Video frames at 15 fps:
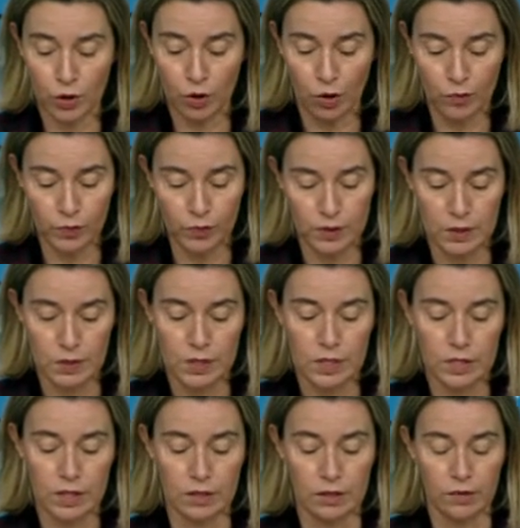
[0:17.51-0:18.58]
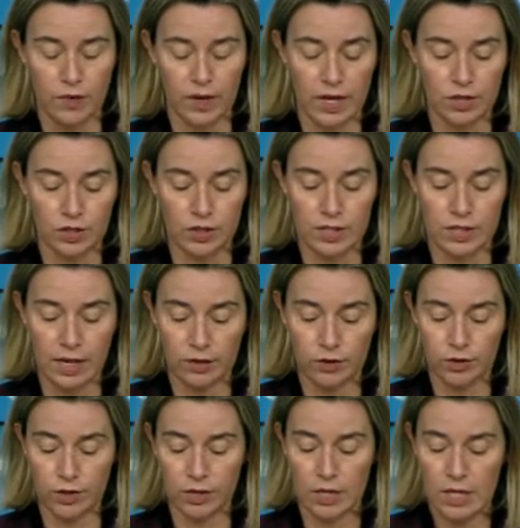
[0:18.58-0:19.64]
confidence in the financial
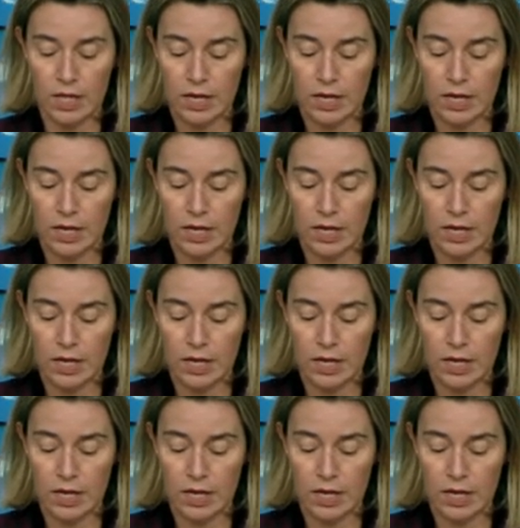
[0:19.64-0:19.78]
sector,